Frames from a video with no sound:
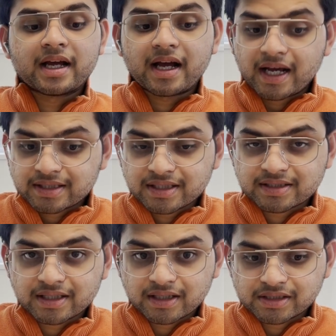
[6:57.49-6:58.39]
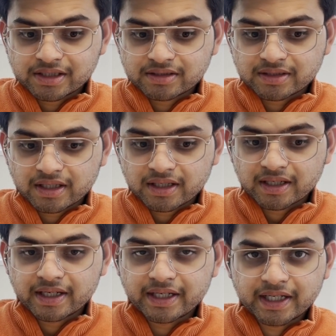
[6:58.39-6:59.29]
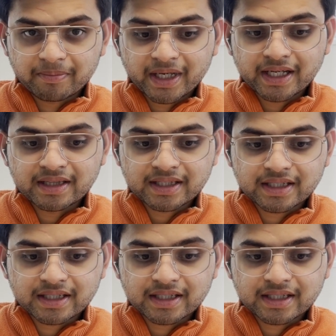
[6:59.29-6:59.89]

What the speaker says: Assess the urgency. Determine the